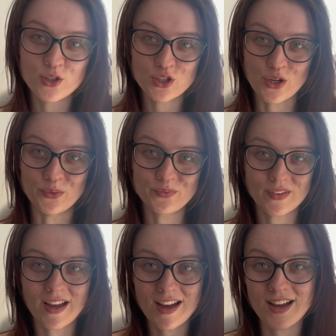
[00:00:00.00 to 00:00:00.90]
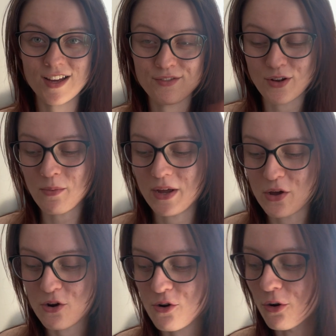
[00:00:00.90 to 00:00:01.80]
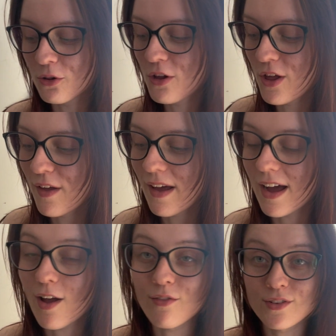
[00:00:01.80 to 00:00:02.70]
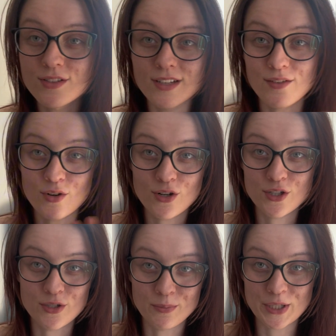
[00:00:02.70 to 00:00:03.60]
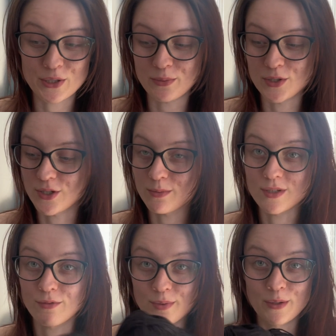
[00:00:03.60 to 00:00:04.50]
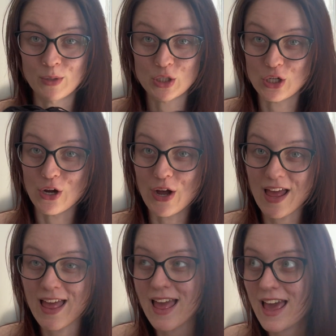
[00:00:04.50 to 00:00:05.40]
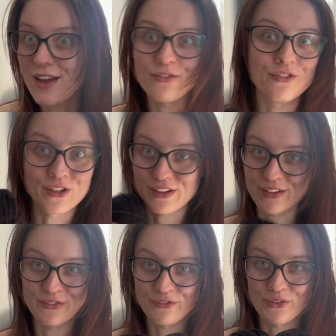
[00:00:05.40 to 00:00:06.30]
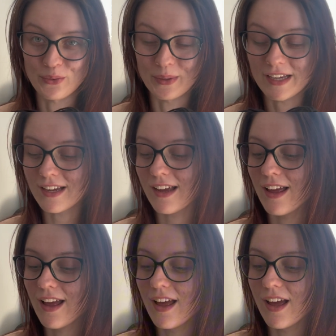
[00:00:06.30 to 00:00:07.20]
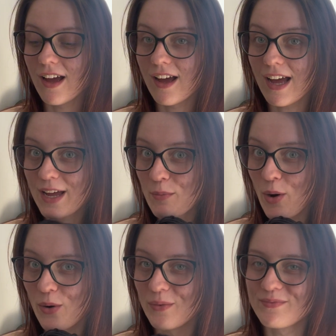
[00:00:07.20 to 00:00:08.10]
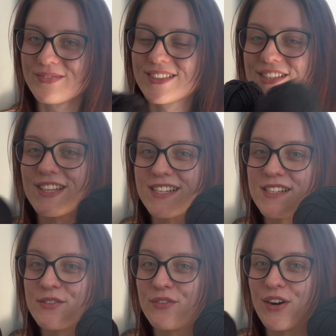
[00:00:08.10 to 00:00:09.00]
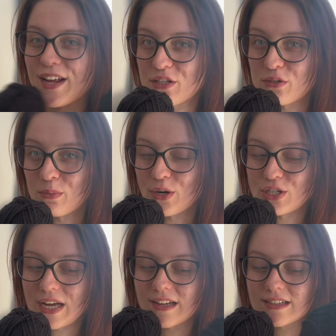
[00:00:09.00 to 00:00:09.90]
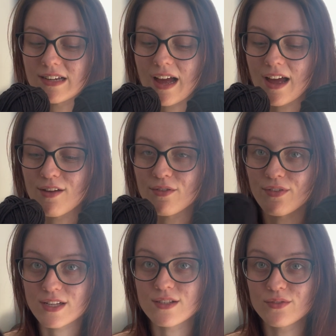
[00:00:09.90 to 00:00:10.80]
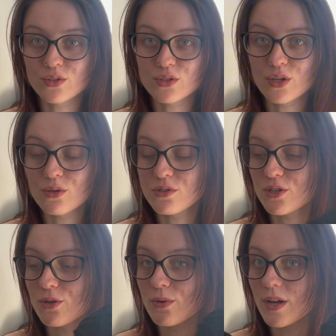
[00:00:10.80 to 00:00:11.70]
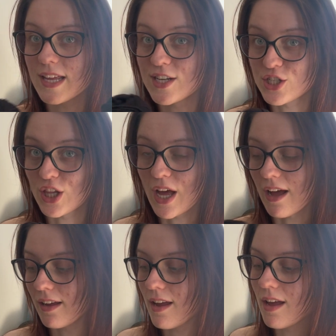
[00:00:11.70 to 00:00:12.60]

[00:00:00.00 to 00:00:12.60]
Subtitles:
So I've got my yarn haul. I've already done my shopping trip, so I've pretty much got everything for the week and more. So this is for an extra project. I have a festival to go to in July.